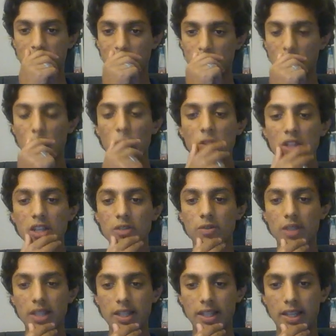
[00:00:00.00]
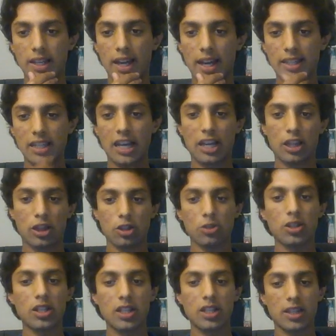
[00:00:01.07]
It's only really at like
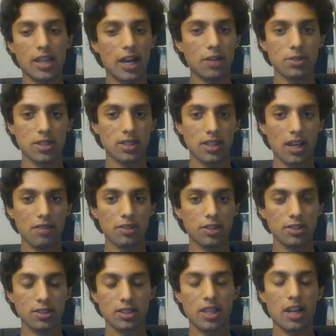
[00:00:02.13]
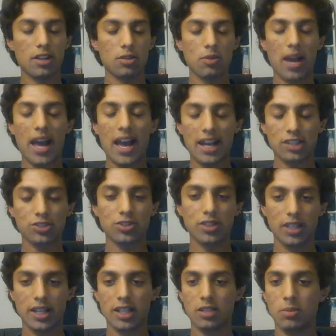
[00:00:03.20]
30,000 levels that you
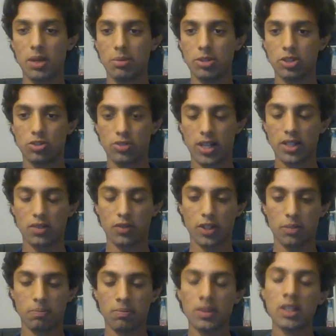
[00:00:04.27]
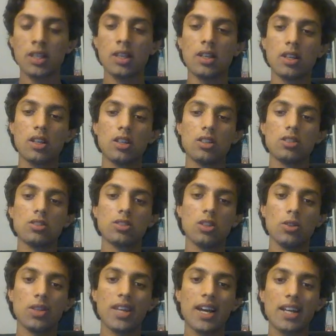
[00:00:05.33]
actually get to be able to transfer.
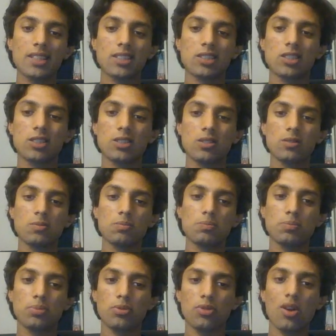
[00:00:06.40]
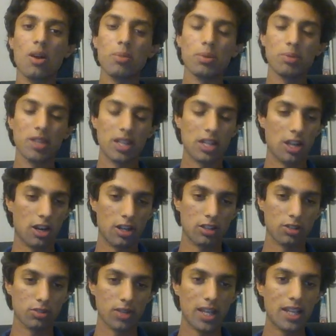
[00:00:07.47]
So that's probably
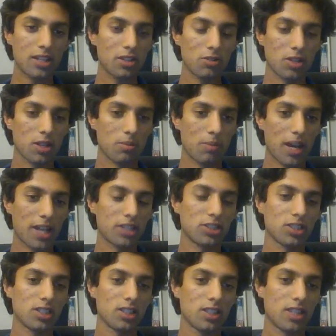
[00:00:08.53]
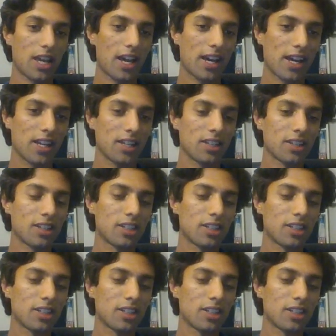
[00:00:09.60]
not great. You can imagine that